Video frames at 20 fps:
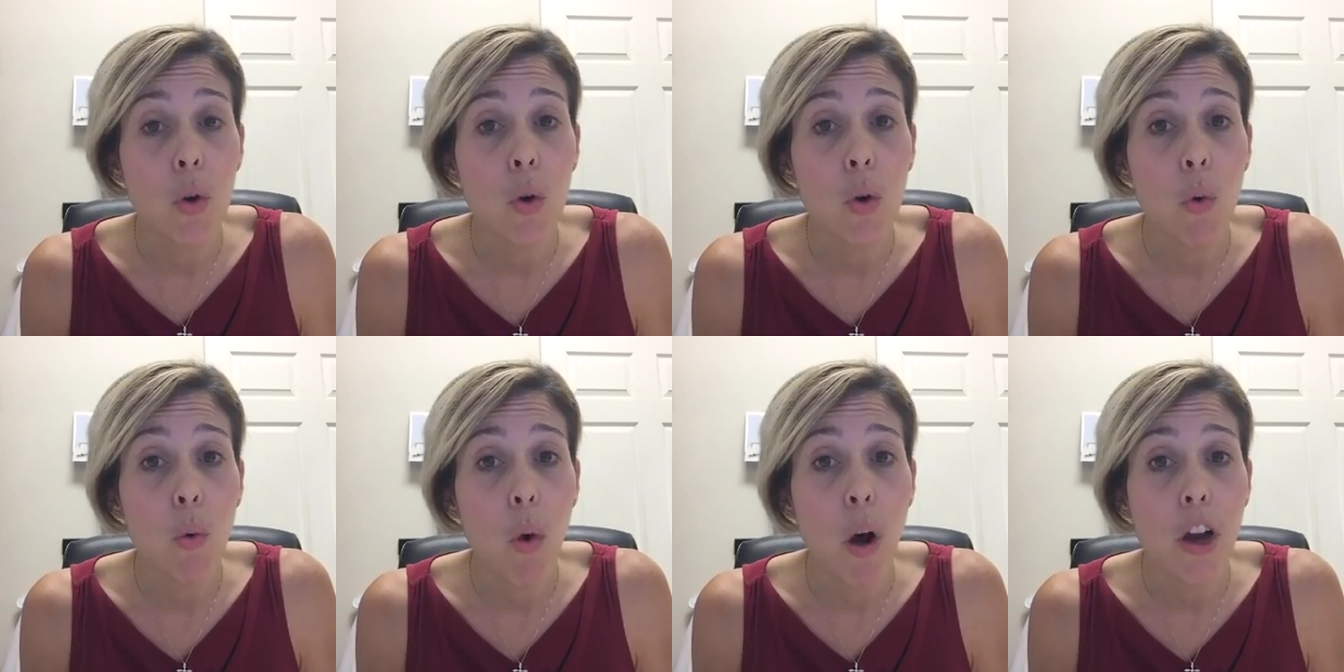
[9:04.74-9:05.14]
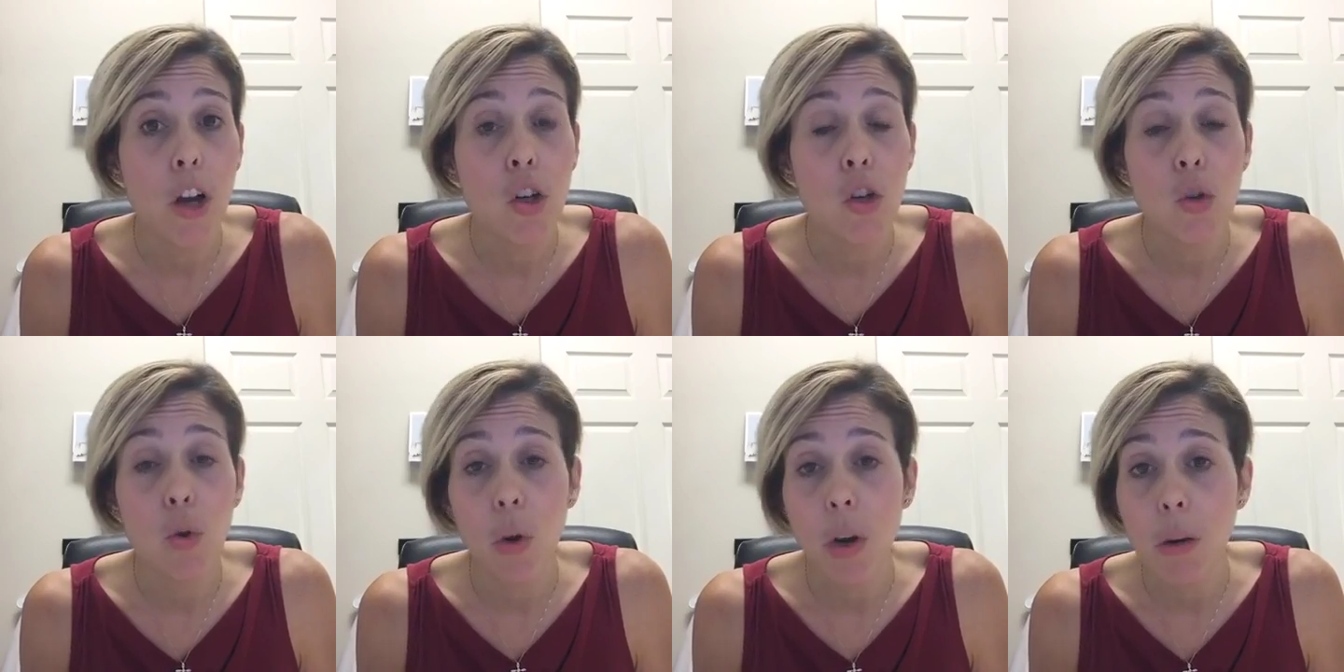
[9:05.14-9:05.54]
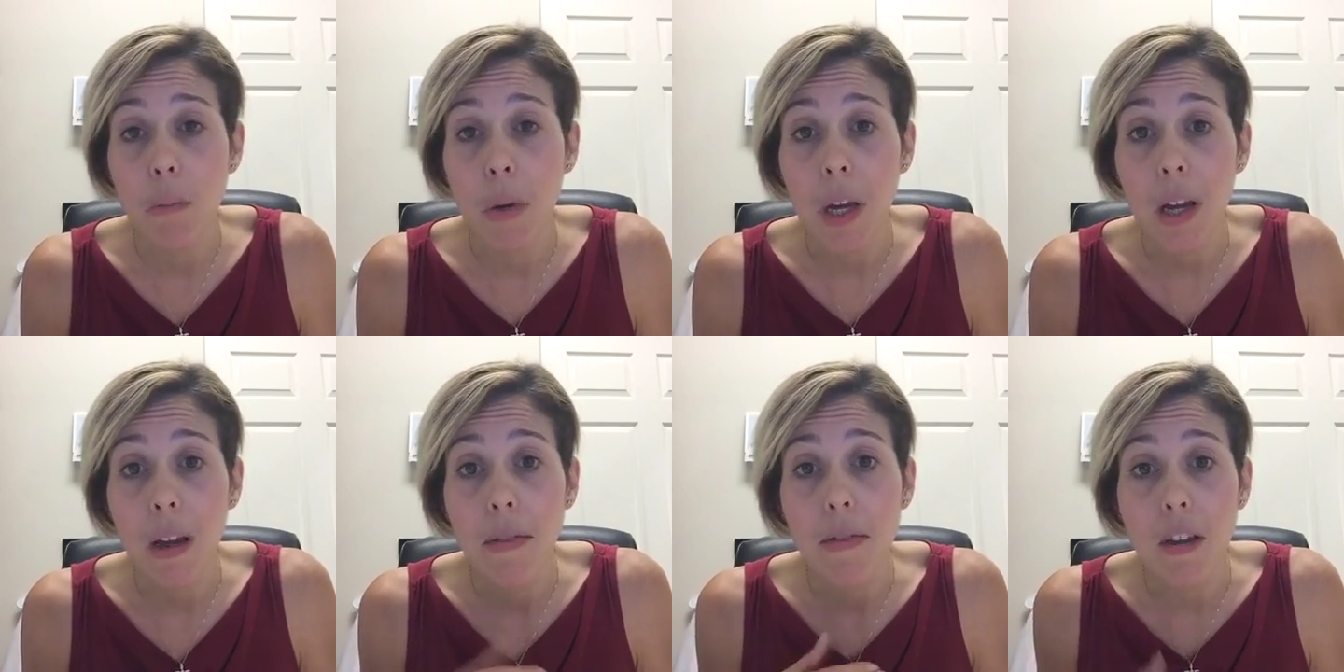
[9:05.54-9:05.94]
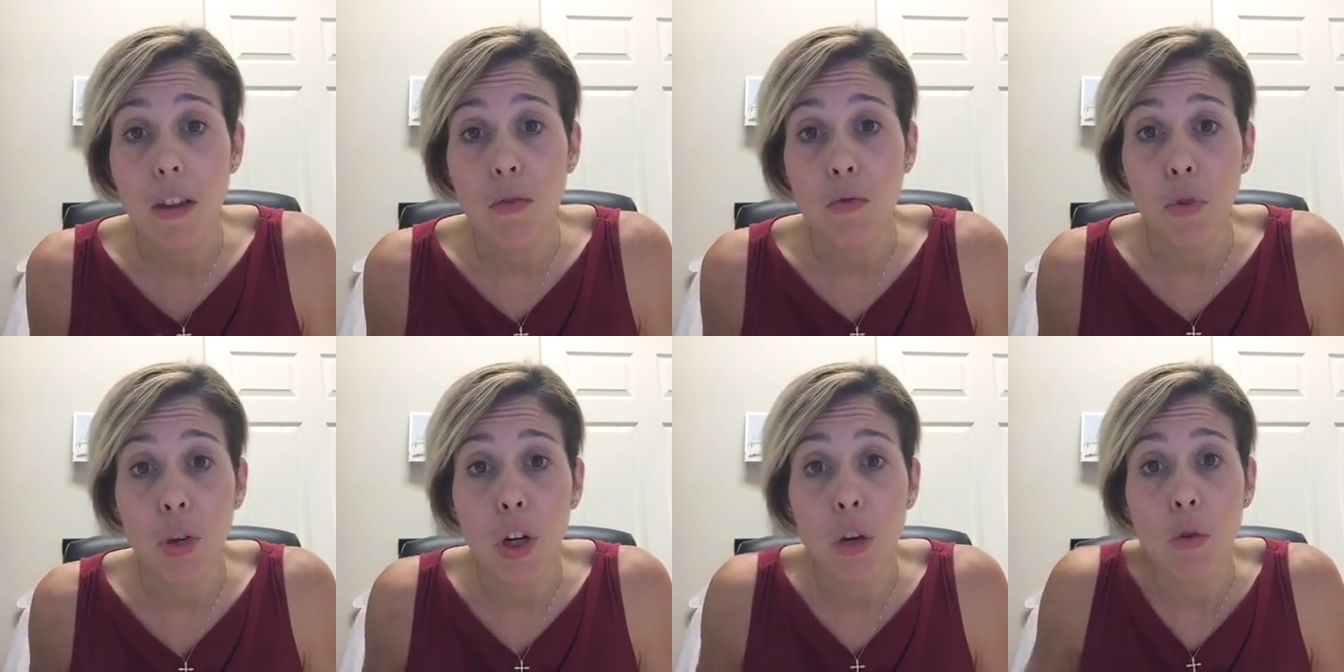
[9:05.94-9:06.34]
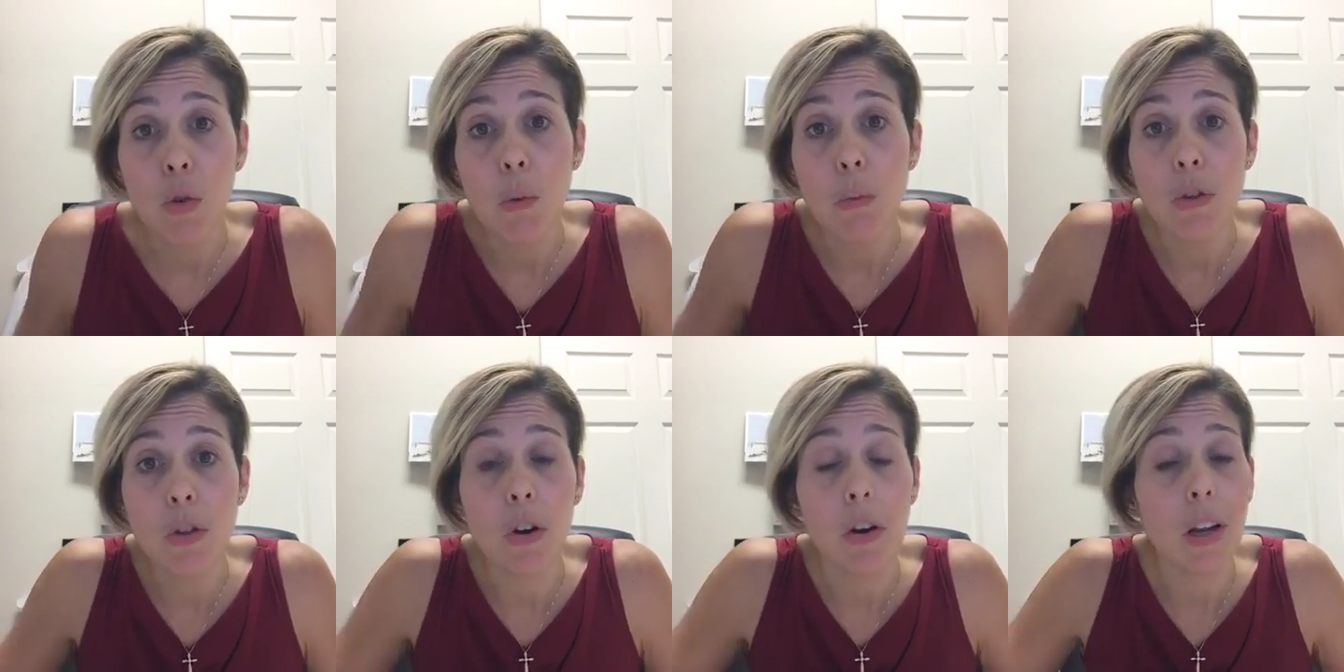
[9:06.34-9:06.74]
want to join me in this free
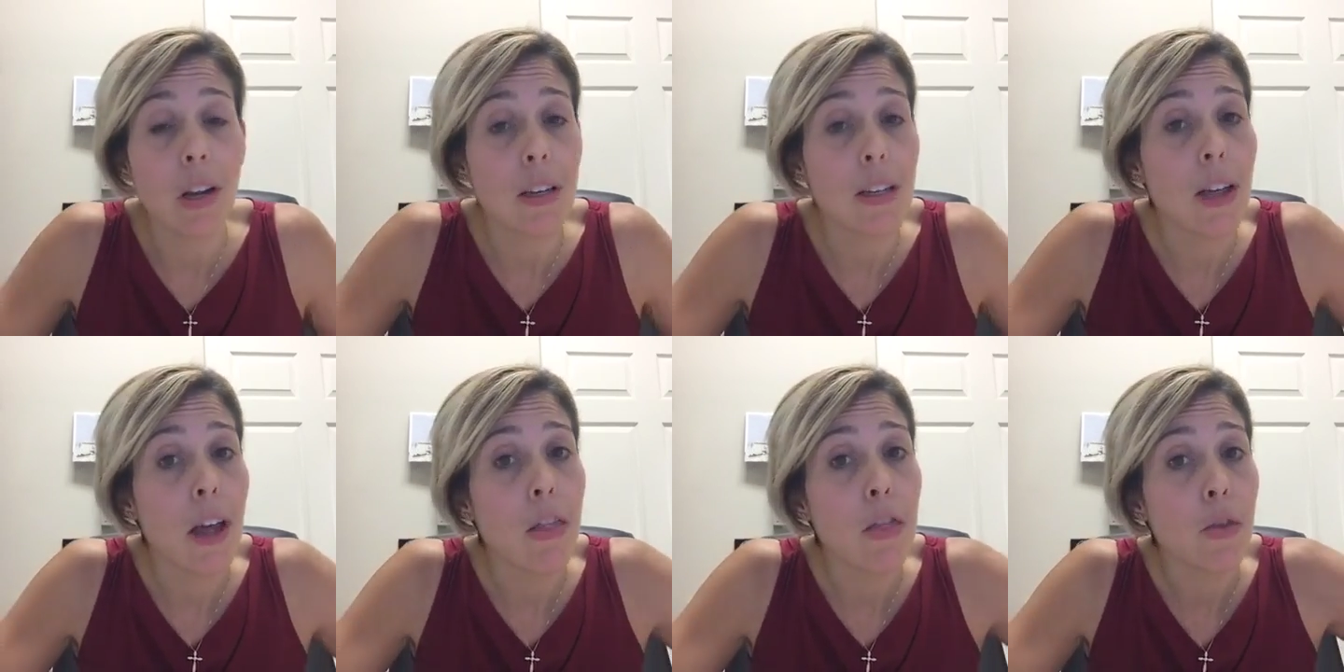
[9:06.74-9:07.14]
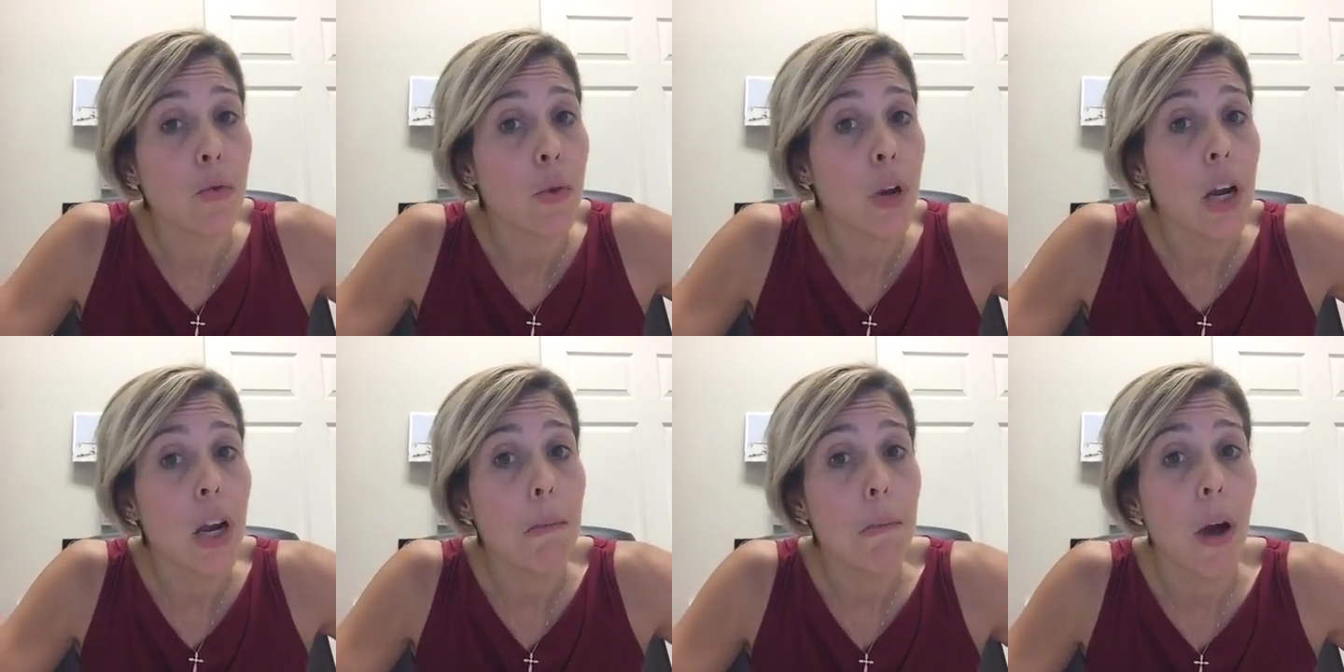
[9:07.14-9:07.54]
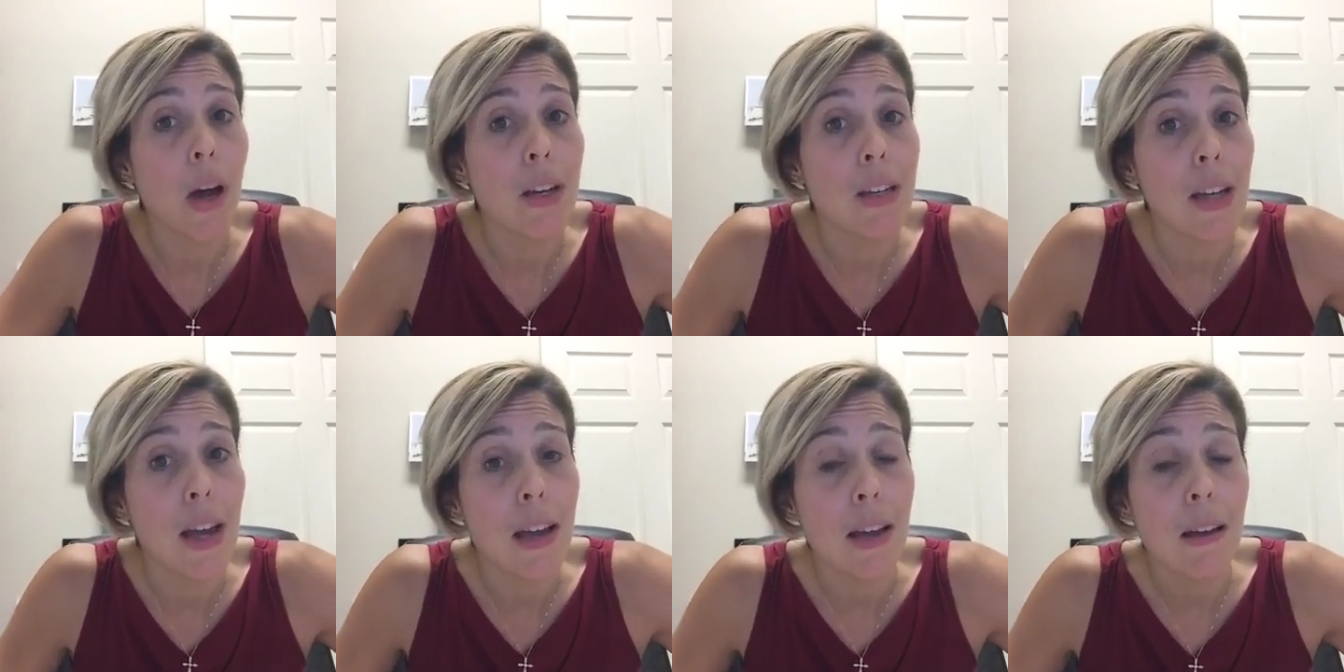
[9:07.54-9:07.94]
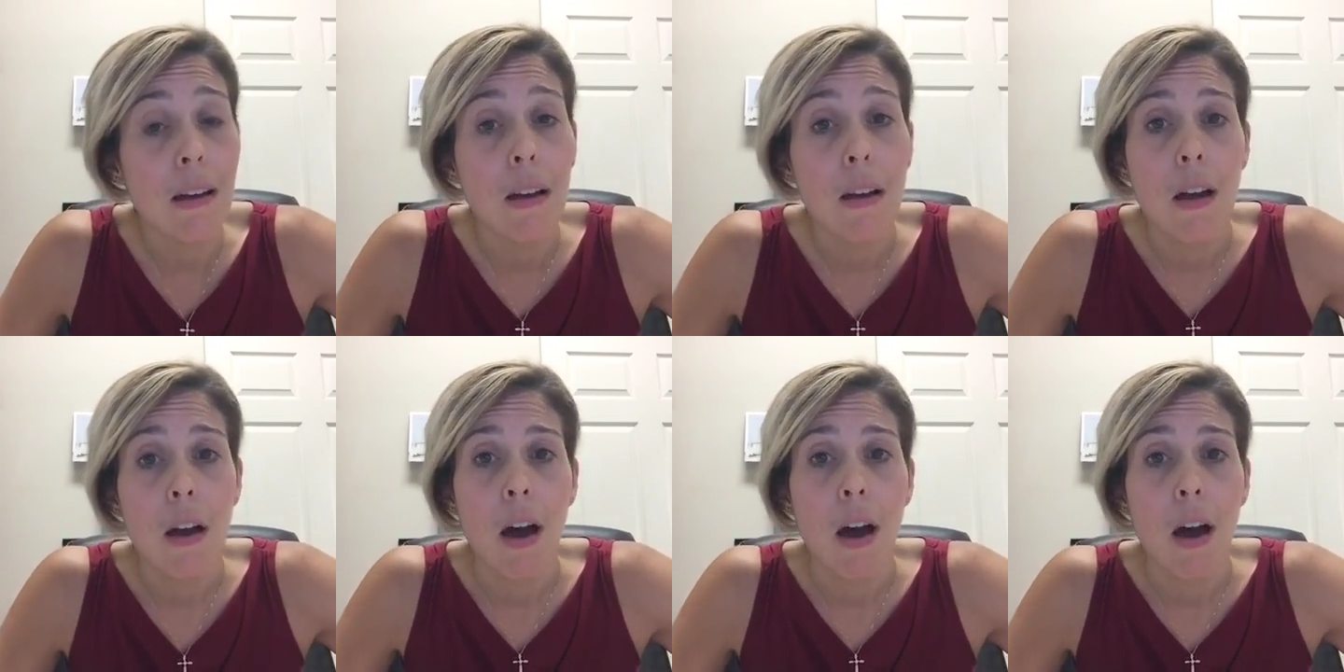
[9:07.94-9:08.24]
group starting 10/3 Monday,